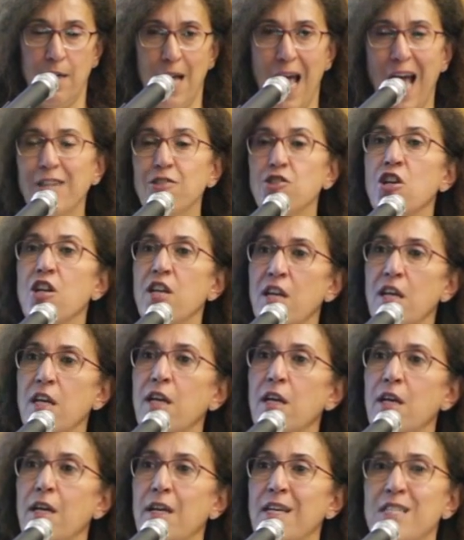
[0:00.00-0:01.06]
actually
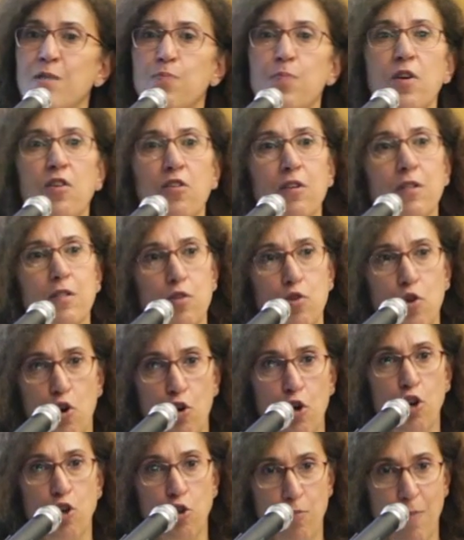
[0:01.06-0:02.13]
experience your
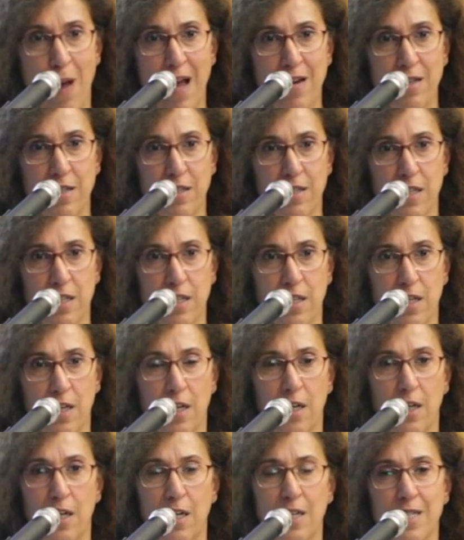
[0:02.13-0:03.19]
humanity
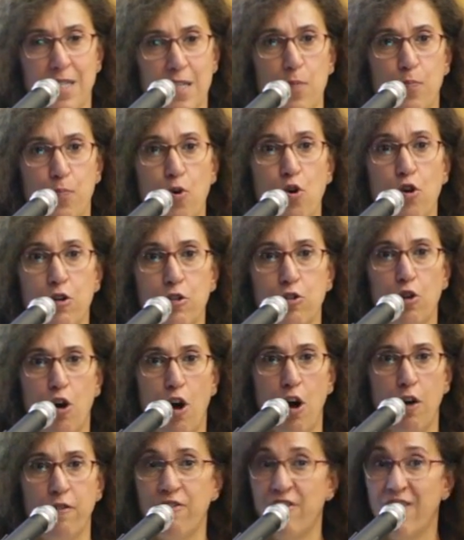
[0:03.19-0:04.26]
in support
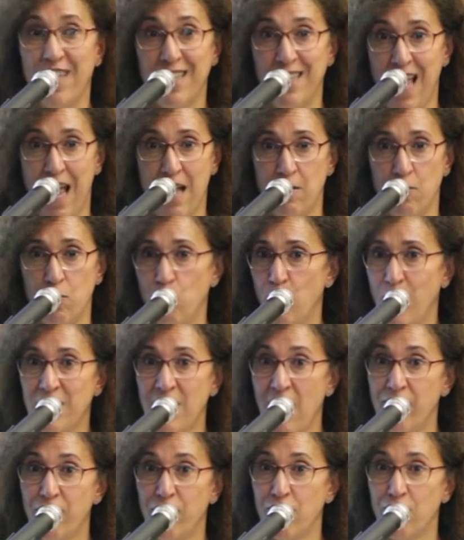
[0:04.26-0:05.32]
of the dead,
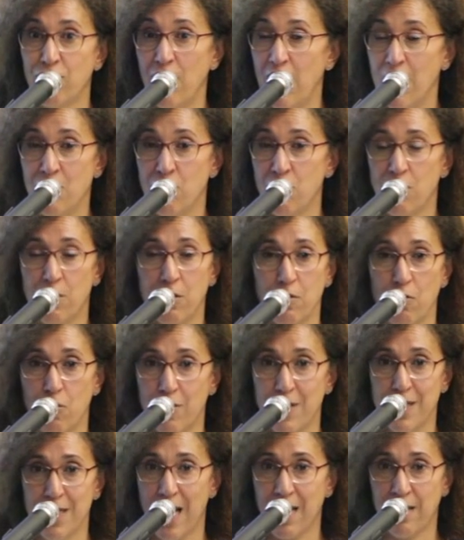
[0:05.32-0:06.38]
whatever religion or
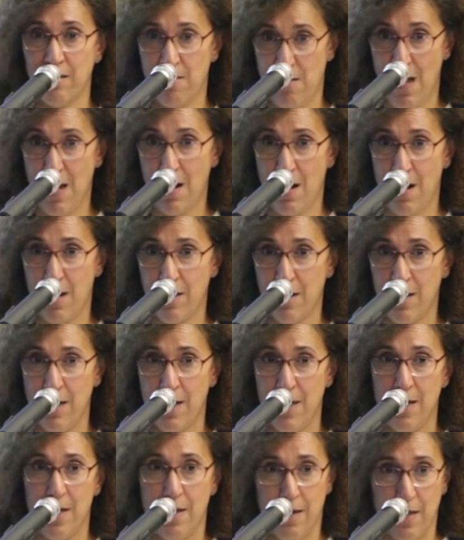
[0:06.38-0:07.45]
sect they are.
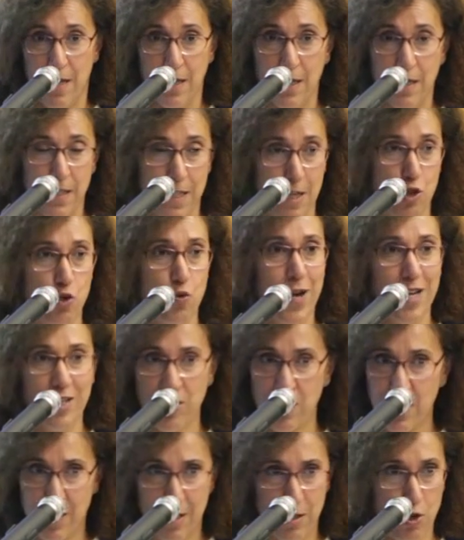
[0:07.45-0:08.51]
The
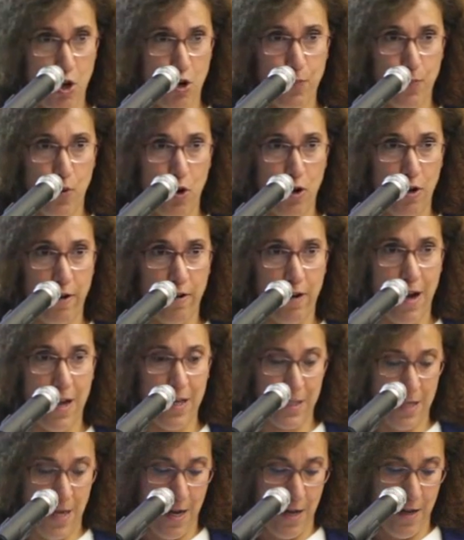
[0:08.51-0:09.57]
situation is so
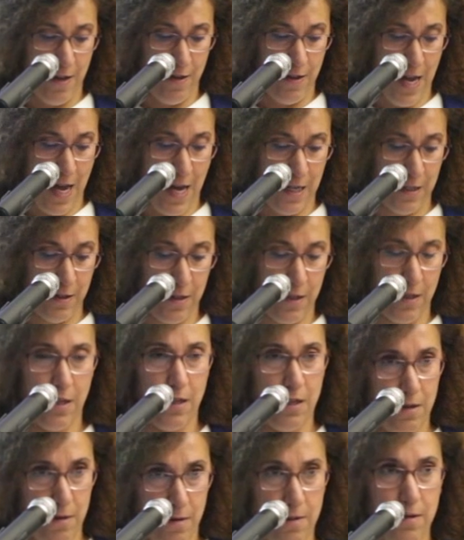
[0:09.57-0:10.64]
polarized that
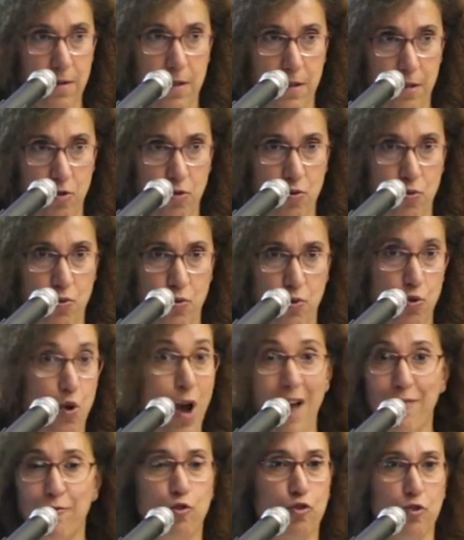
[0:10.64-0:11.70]
you you
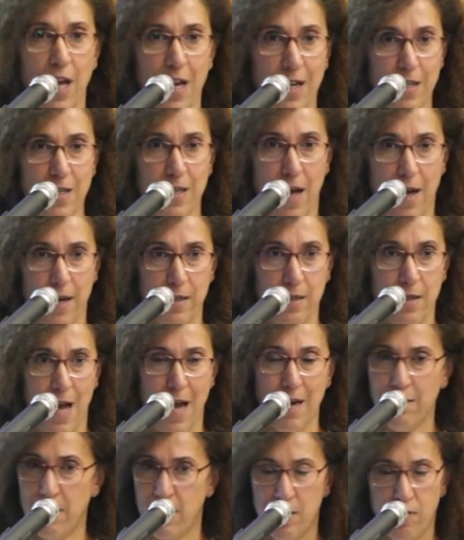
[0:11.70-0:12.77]
have to take side,
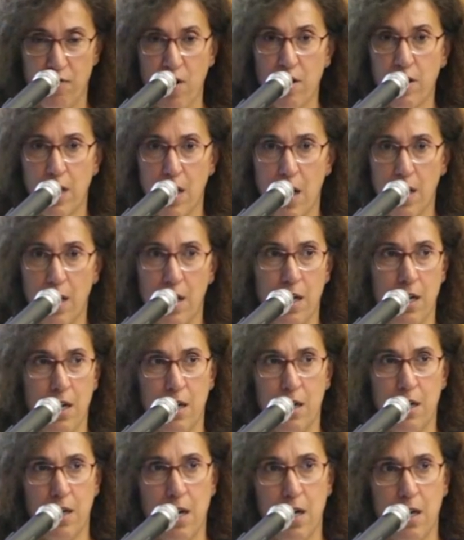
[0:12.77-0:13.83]
and it's very uh,